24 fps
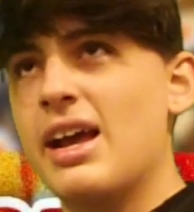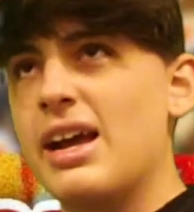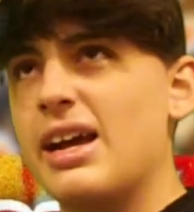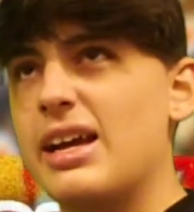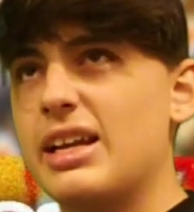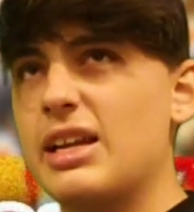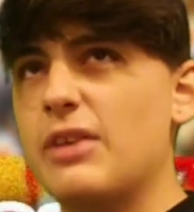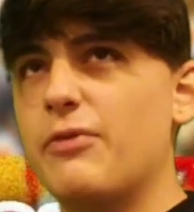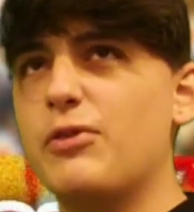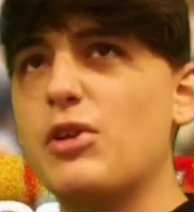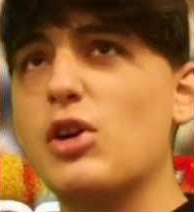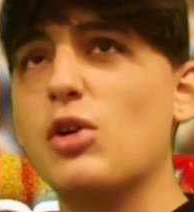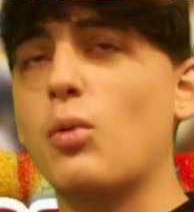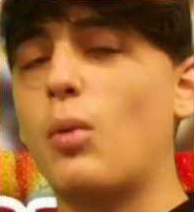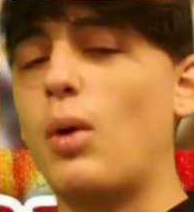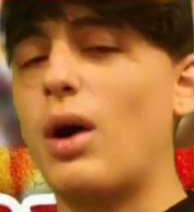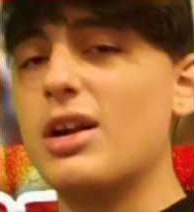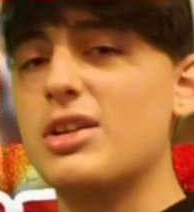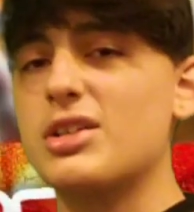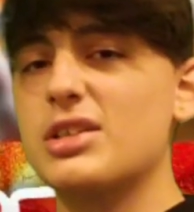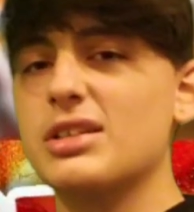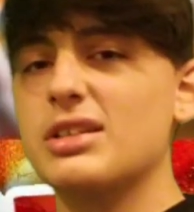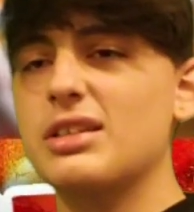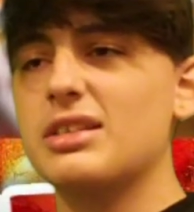And if you're
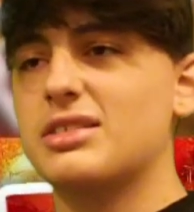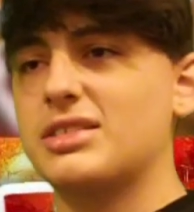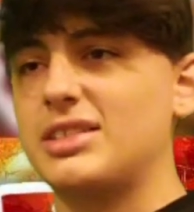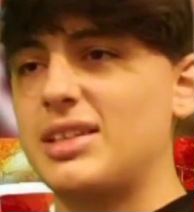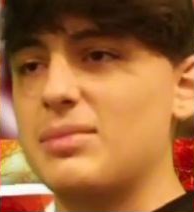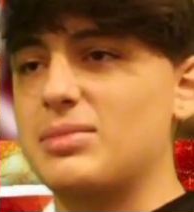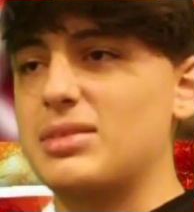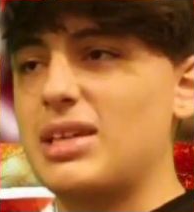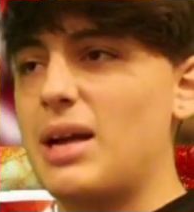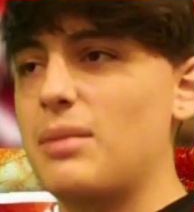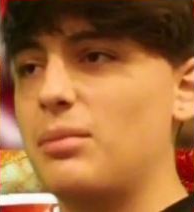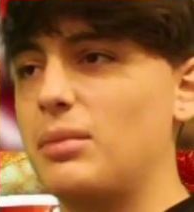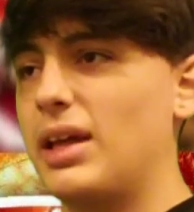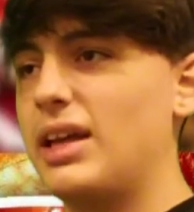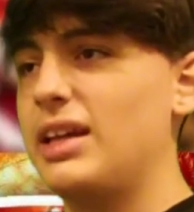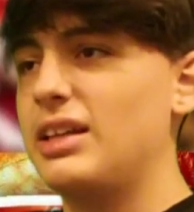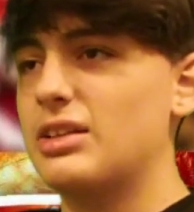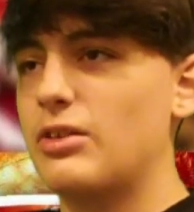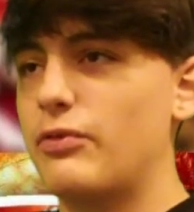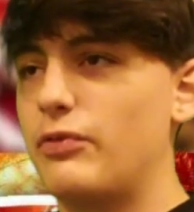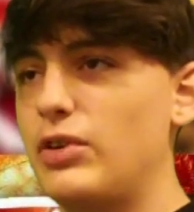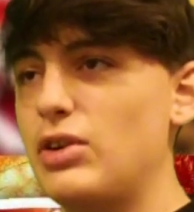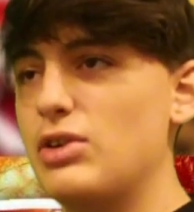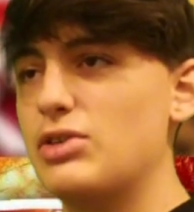watching this sometime late
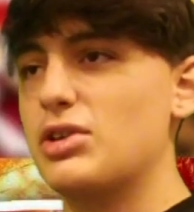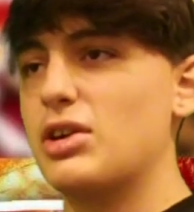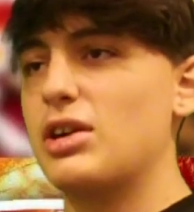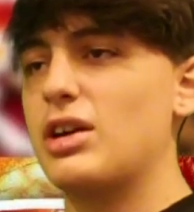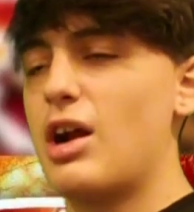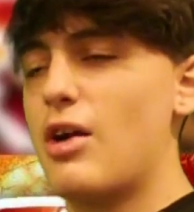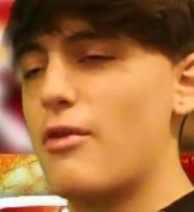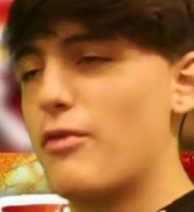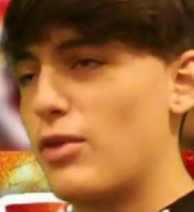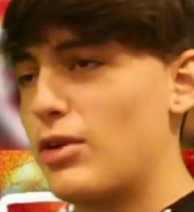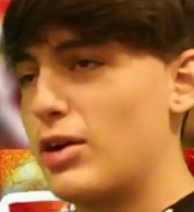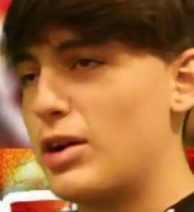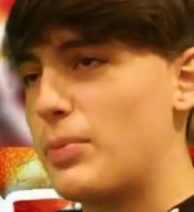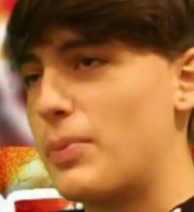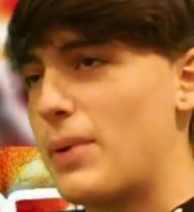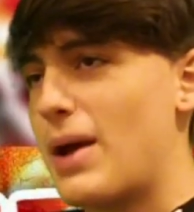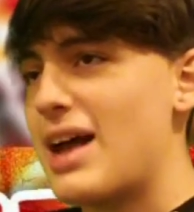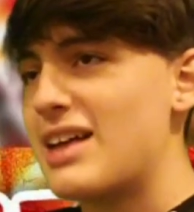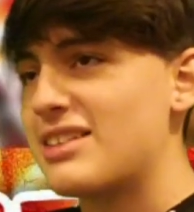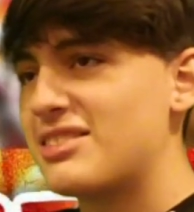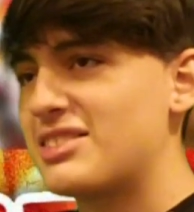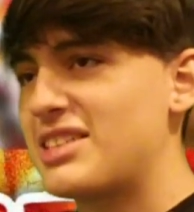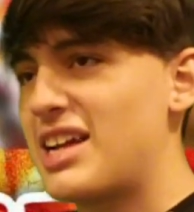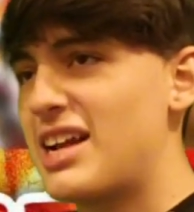in the future and I've already
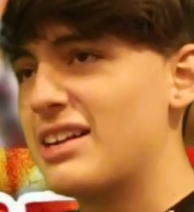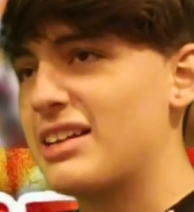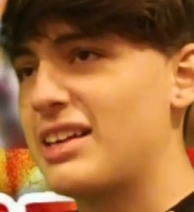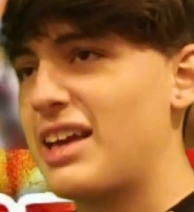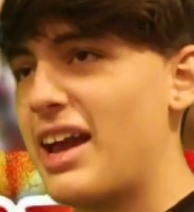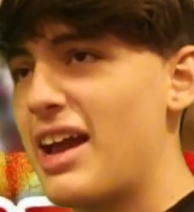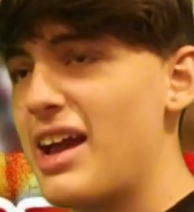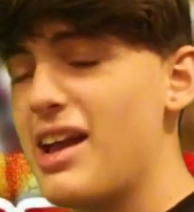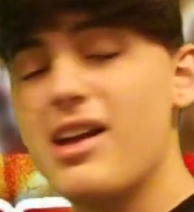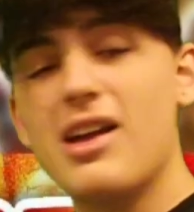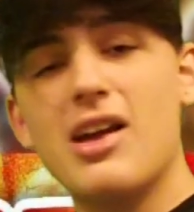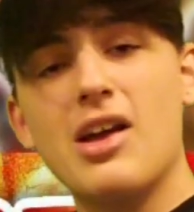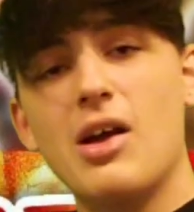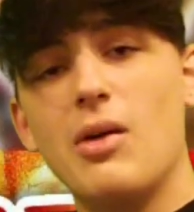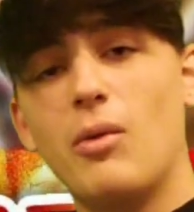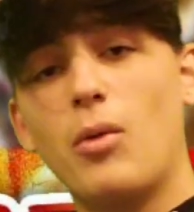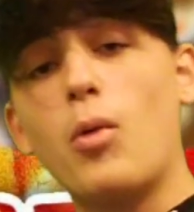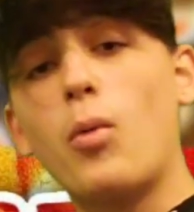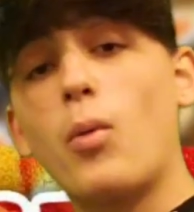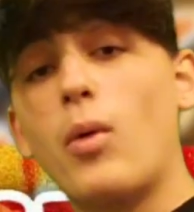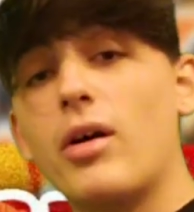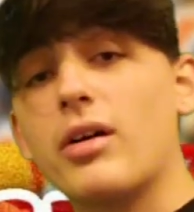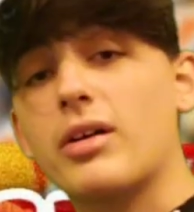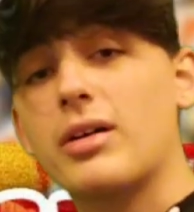passed 10k,
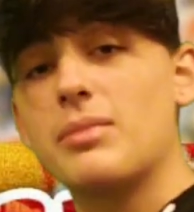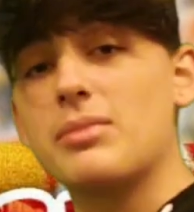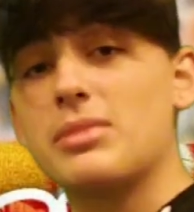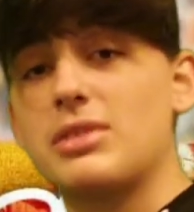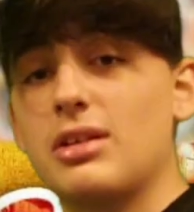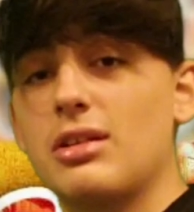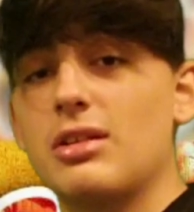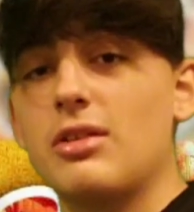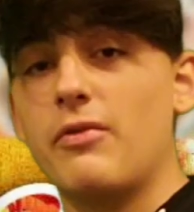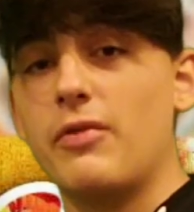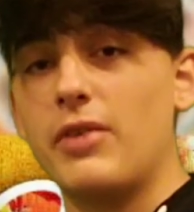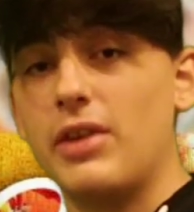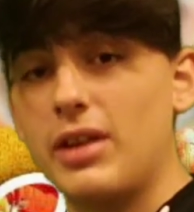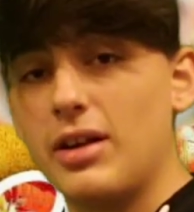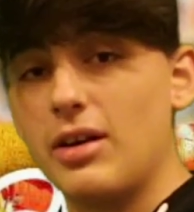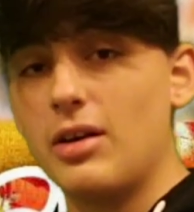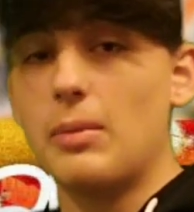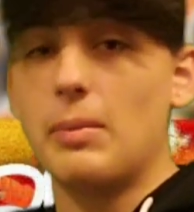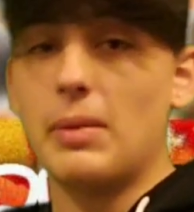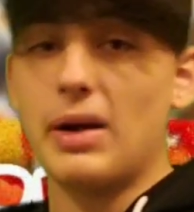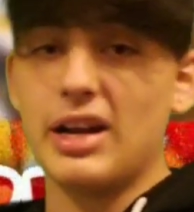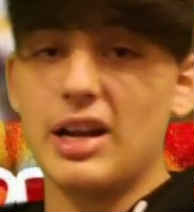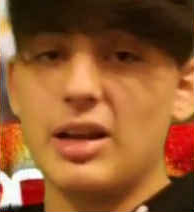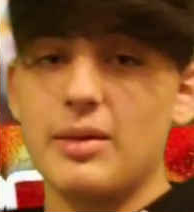well, welcome to the
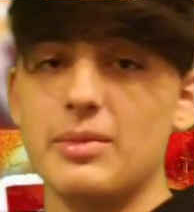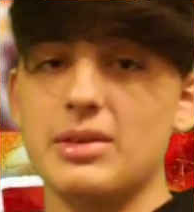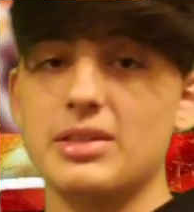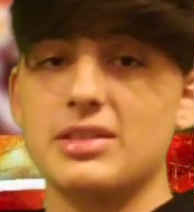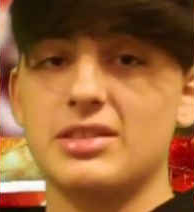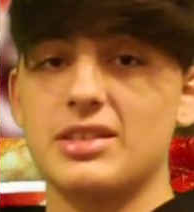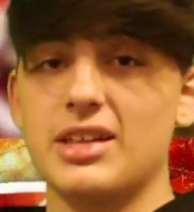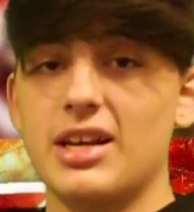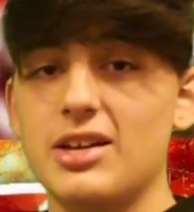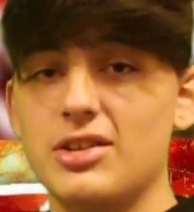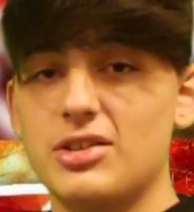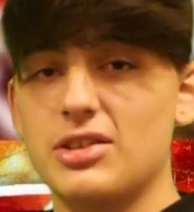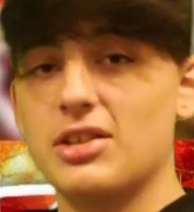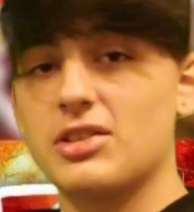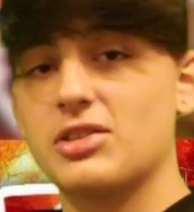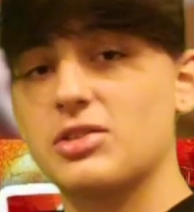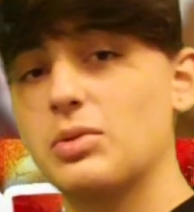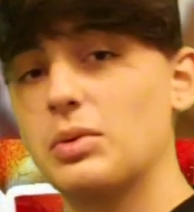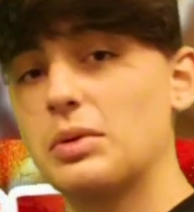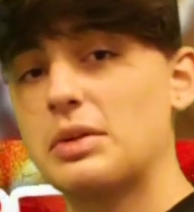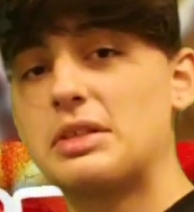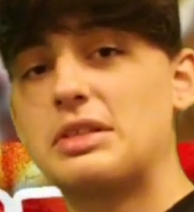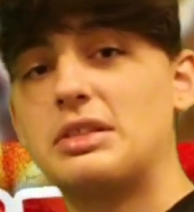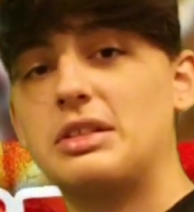video. My name is Sage and it's
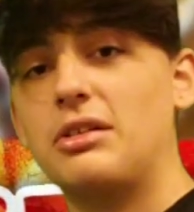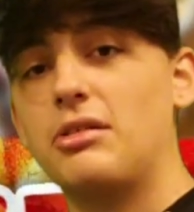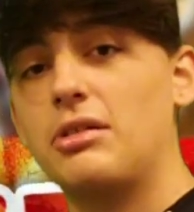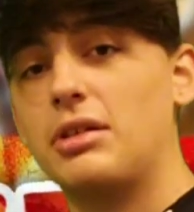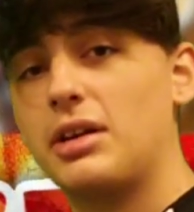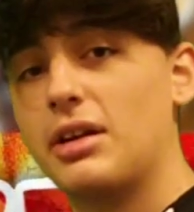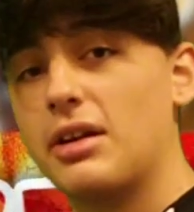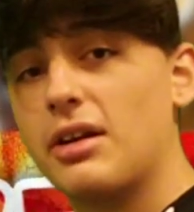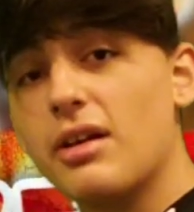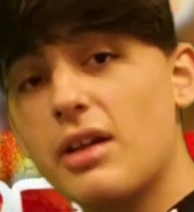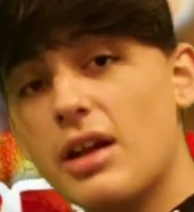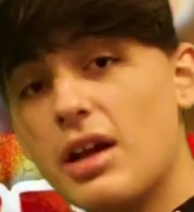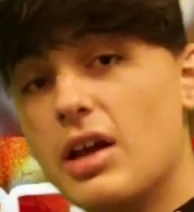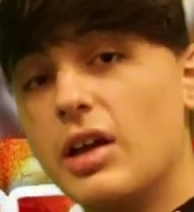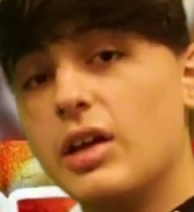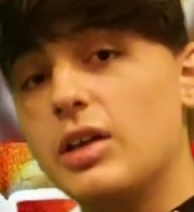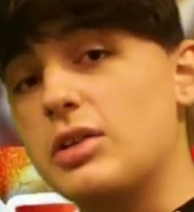cool to see you here.